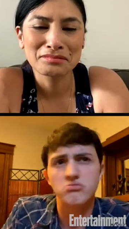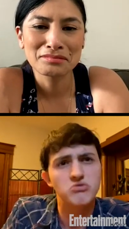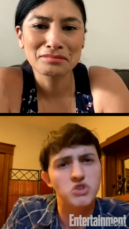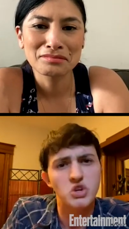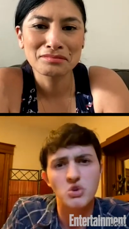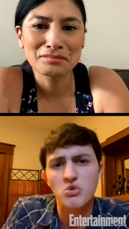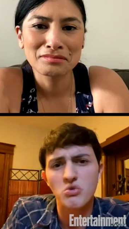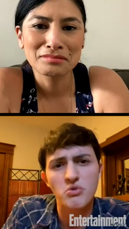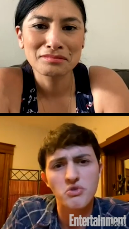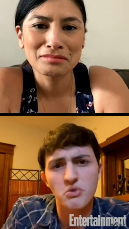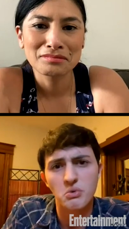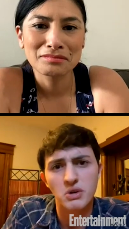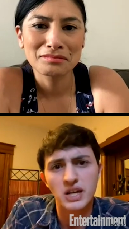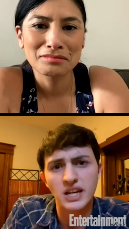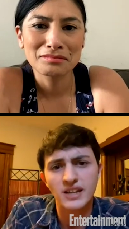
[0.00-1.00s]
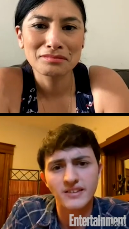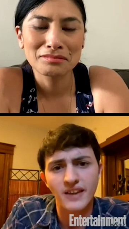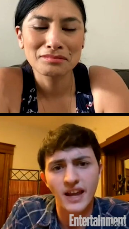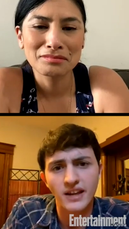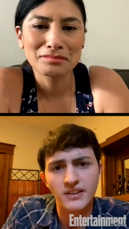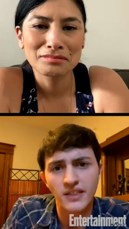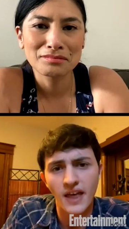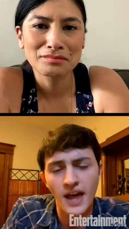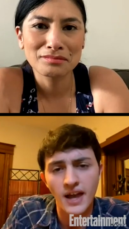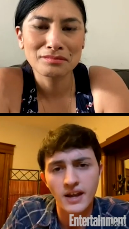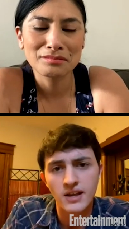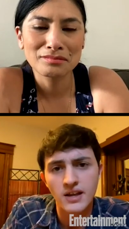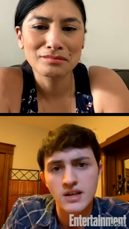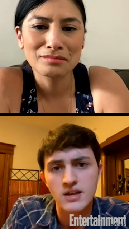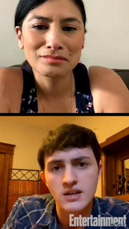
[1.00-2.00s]
Speaker 1: 2-3 takes of that.
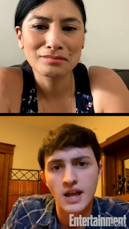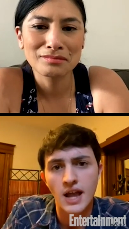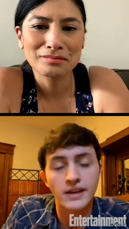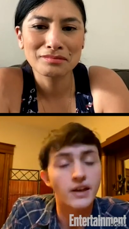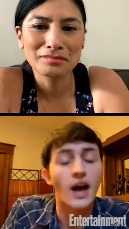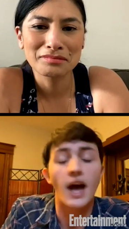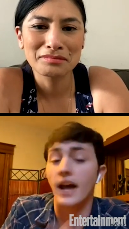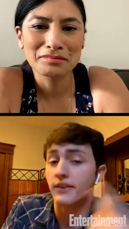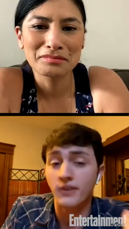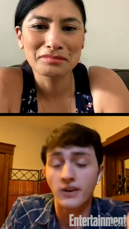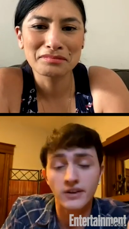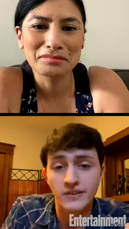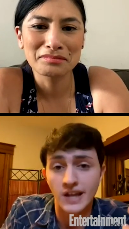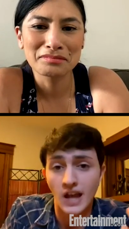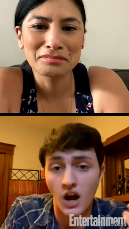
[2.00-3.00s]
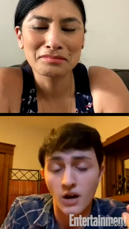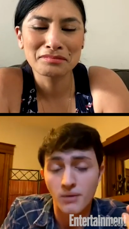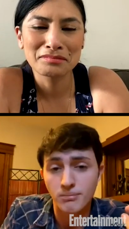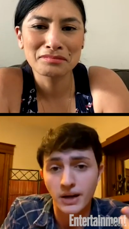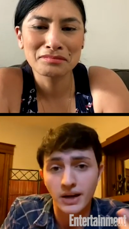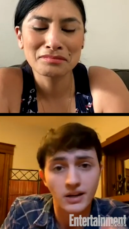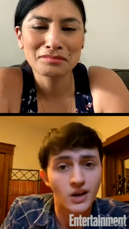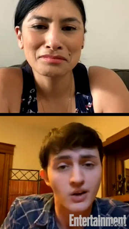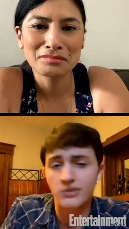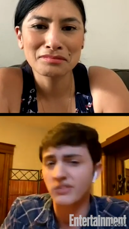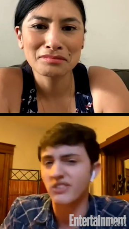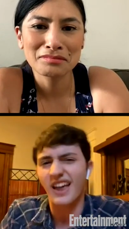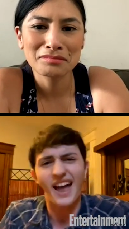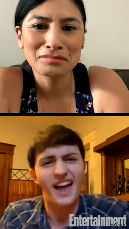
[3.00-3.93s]
And as far as the arm break goes,